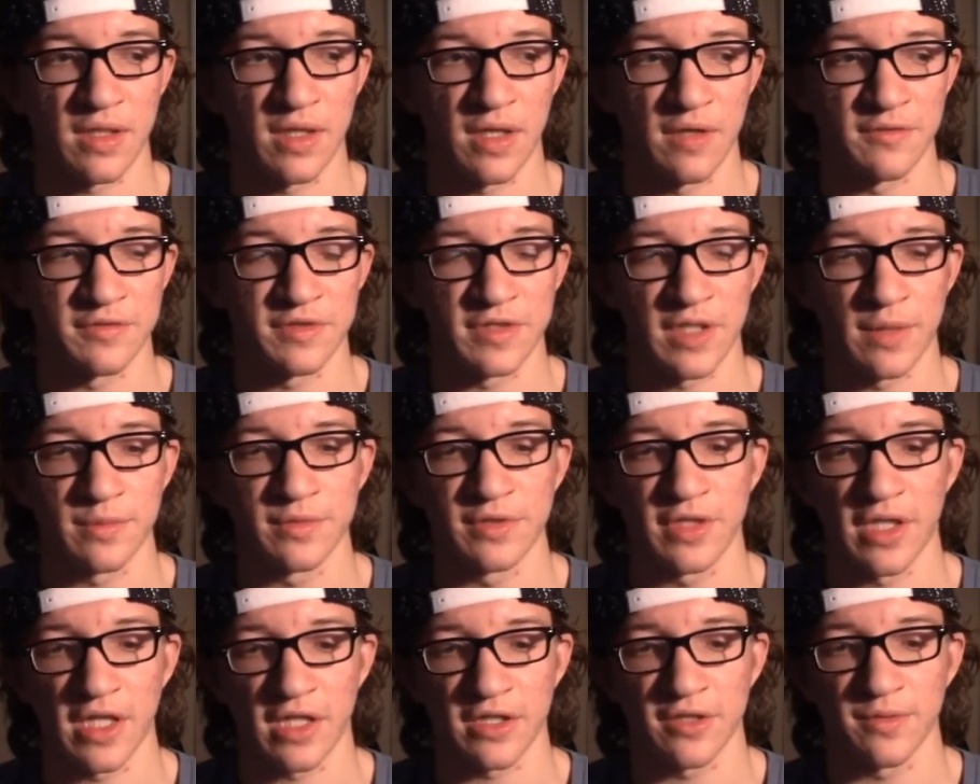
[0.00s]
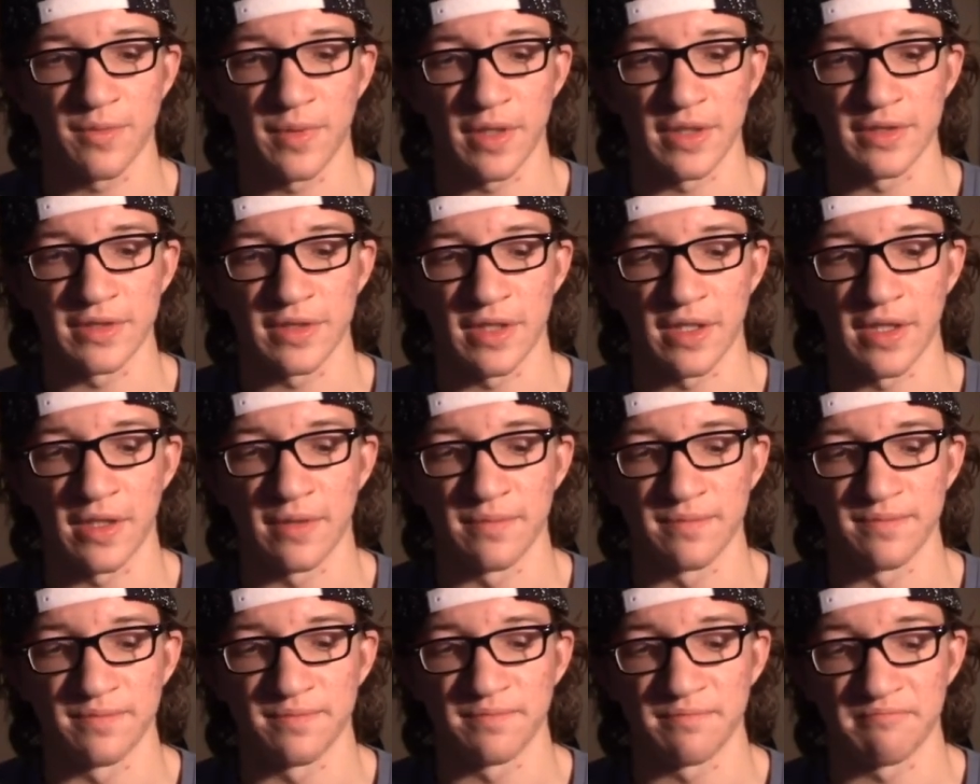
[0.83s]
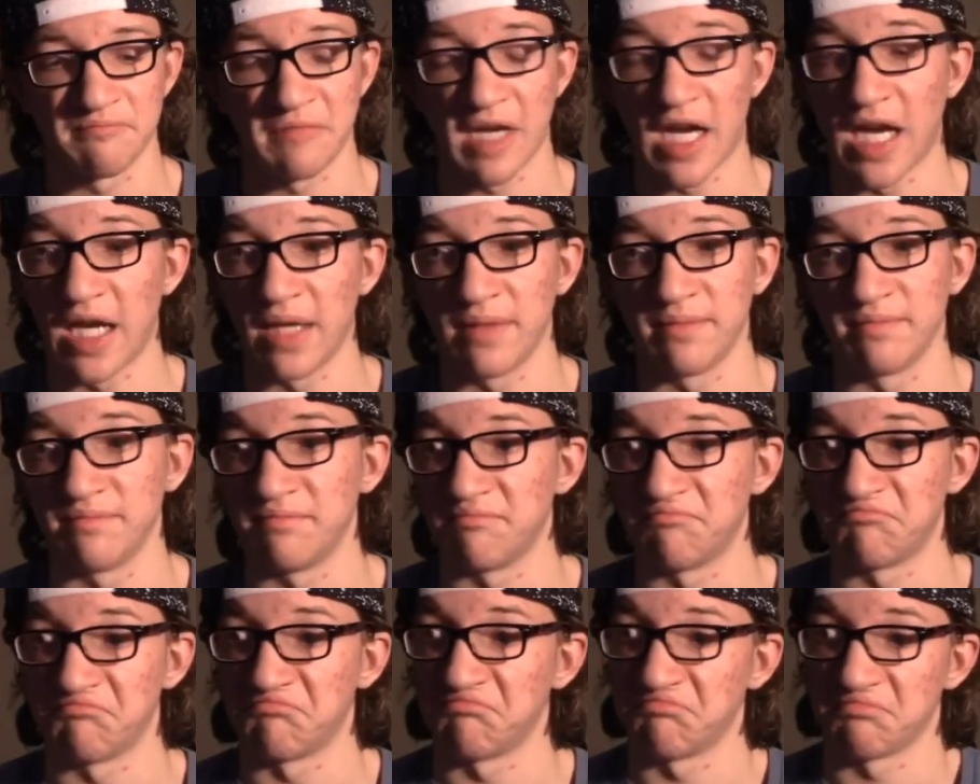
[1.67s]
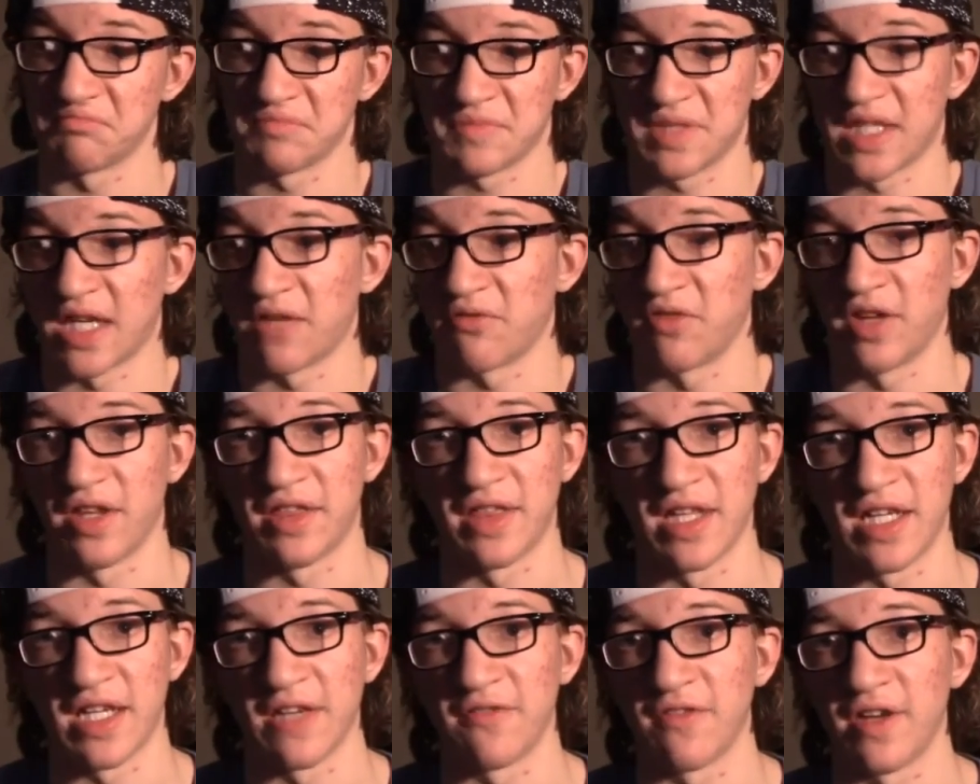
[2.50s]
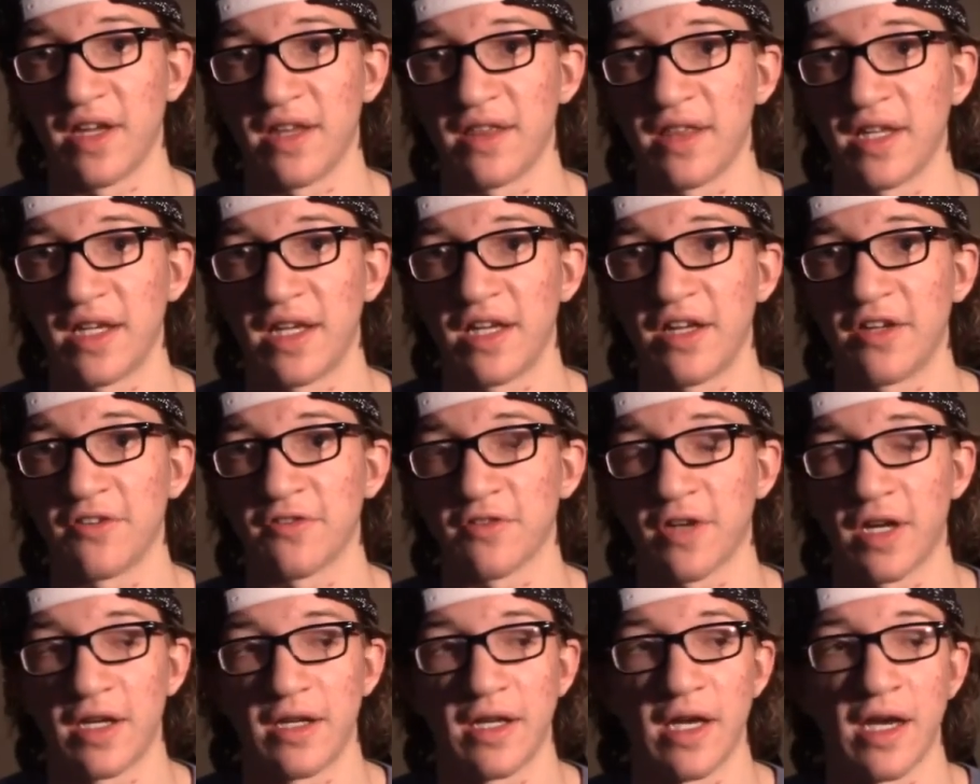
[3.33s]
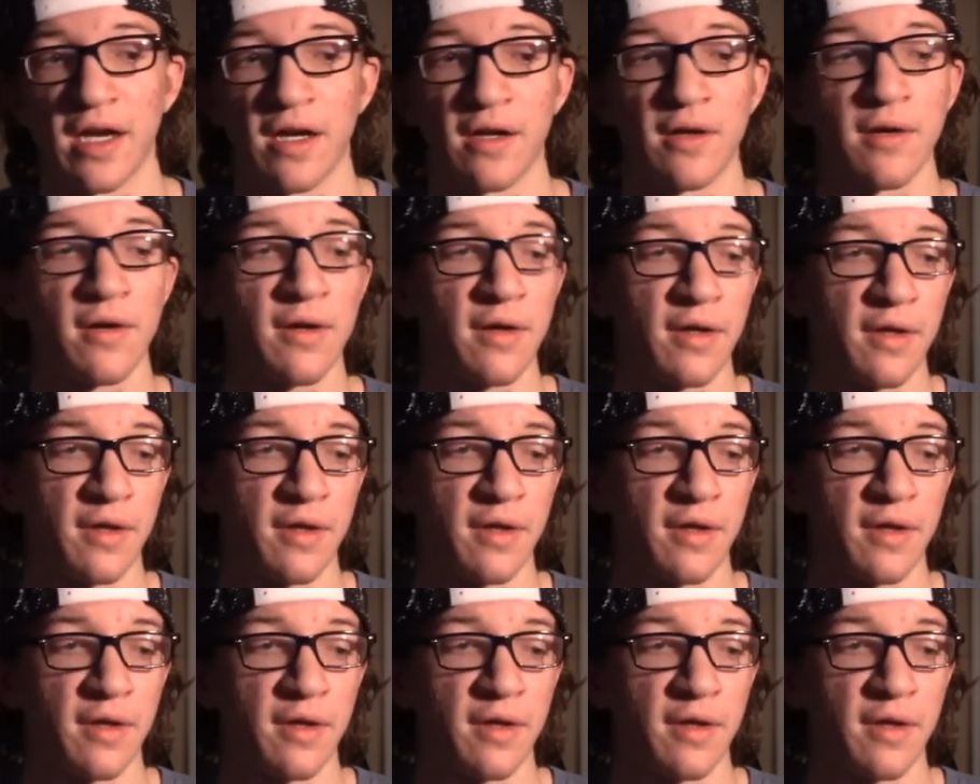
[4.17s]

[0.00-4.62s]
of subject, but um, I'm can't really think of anything else right now.